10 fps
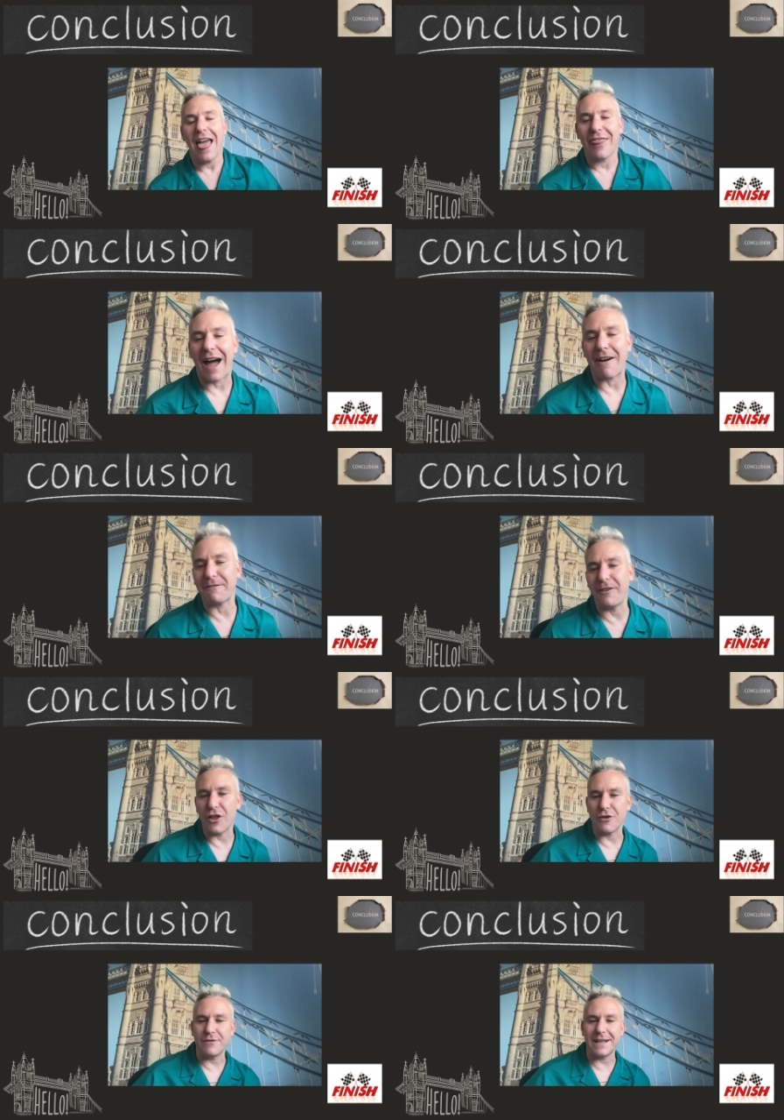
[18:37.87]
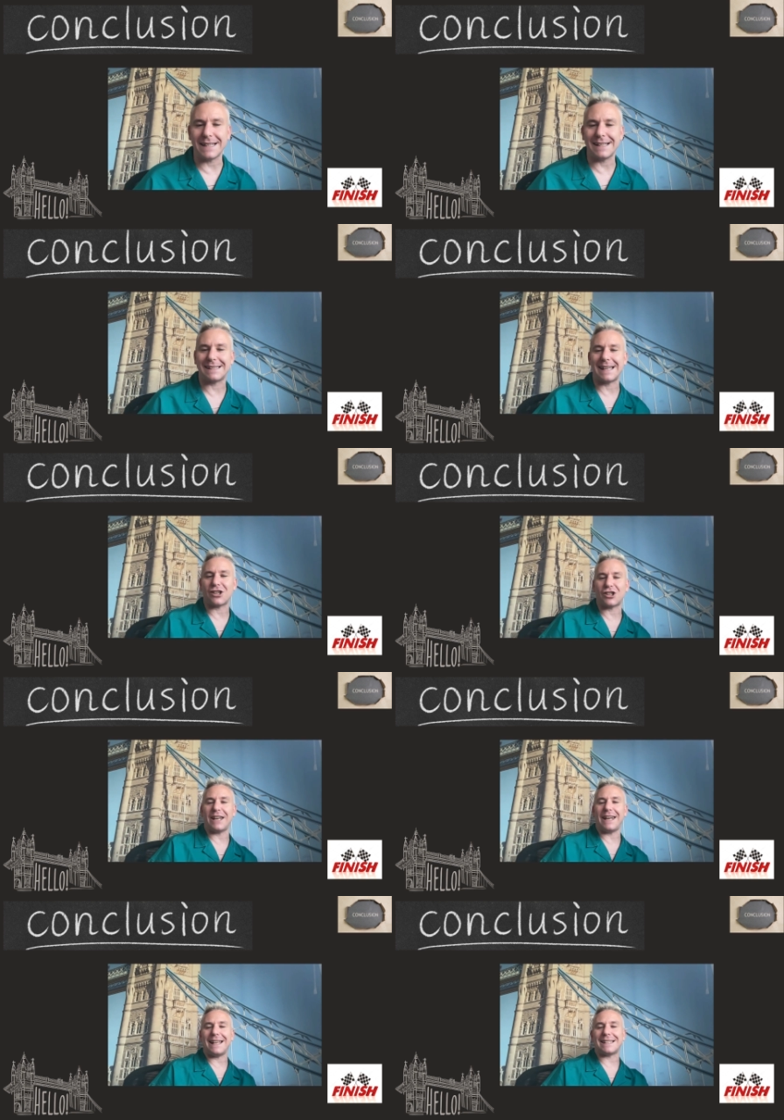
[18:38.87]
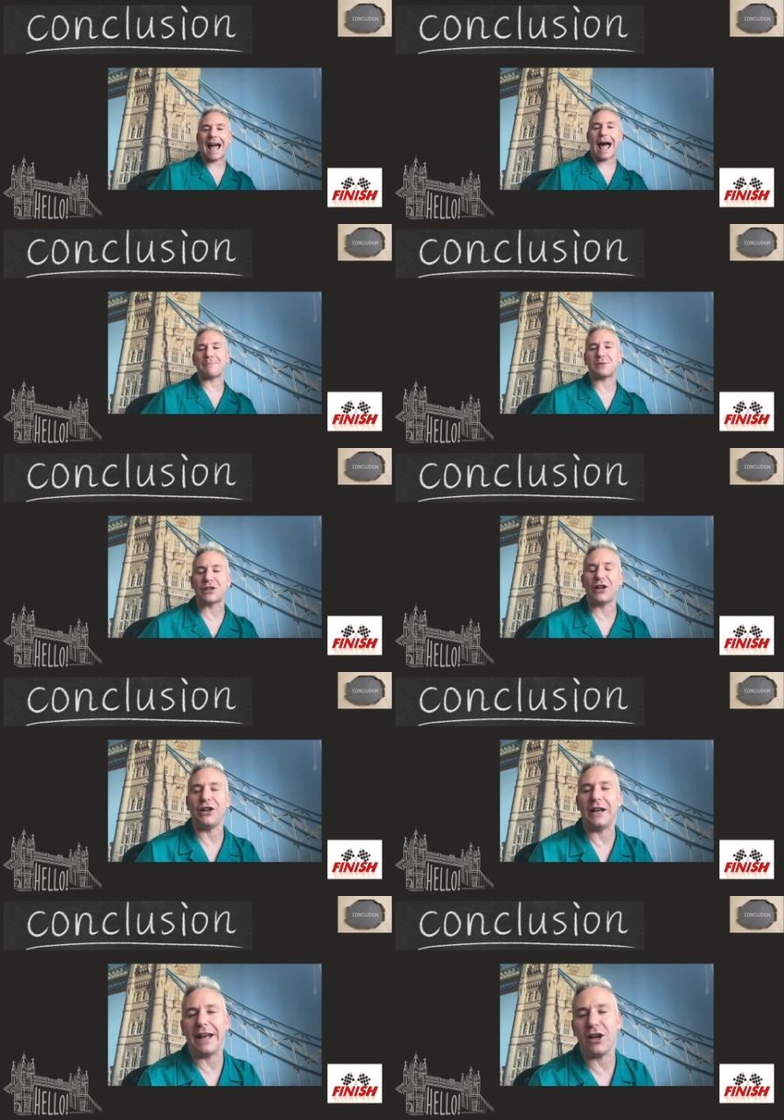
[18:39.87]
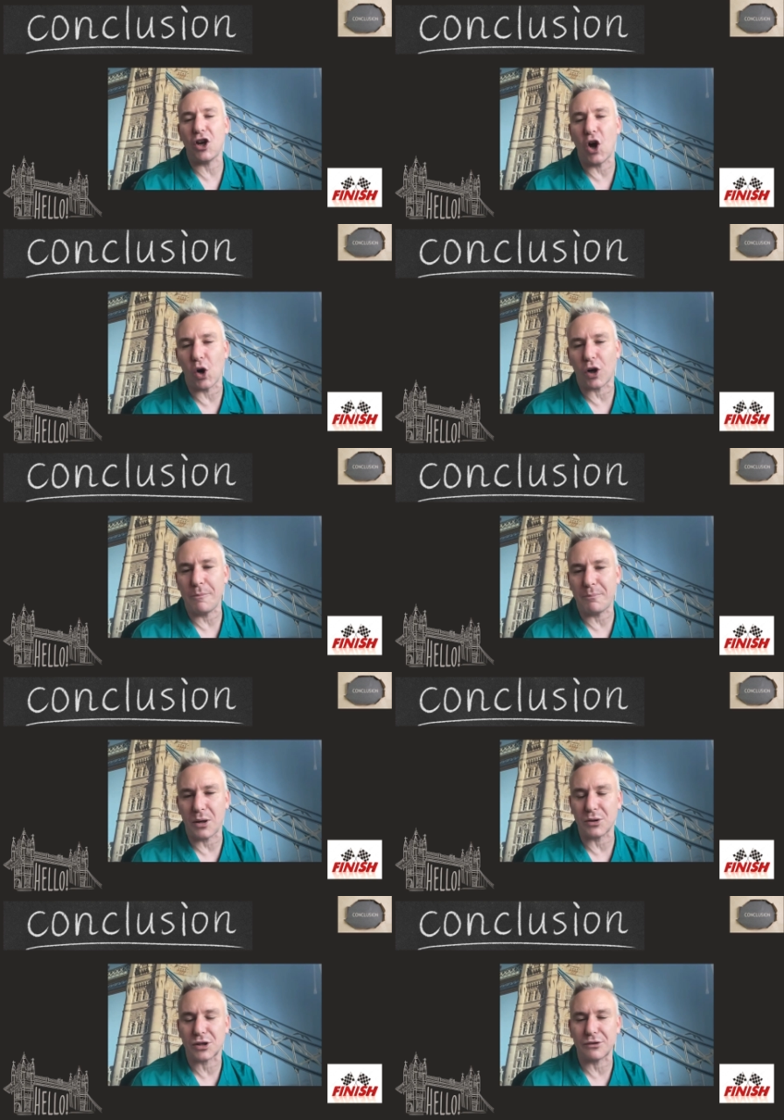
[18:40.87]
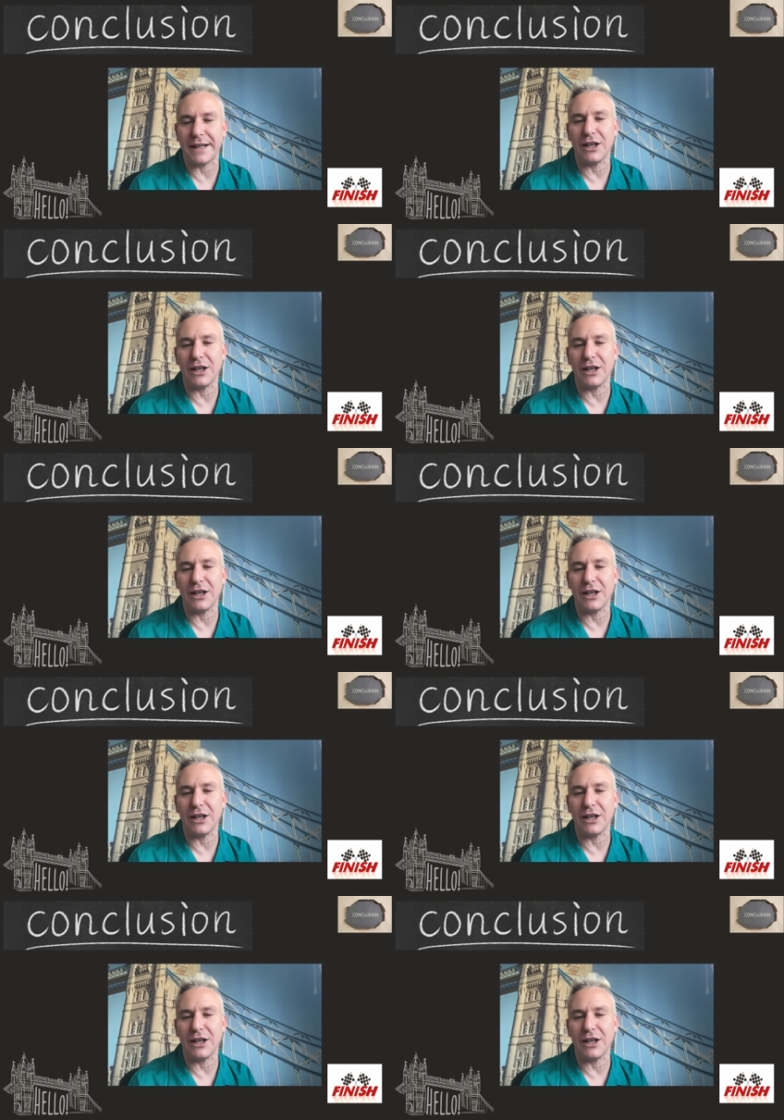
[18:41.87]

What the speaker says: That further reading section is absolutely not compulsory.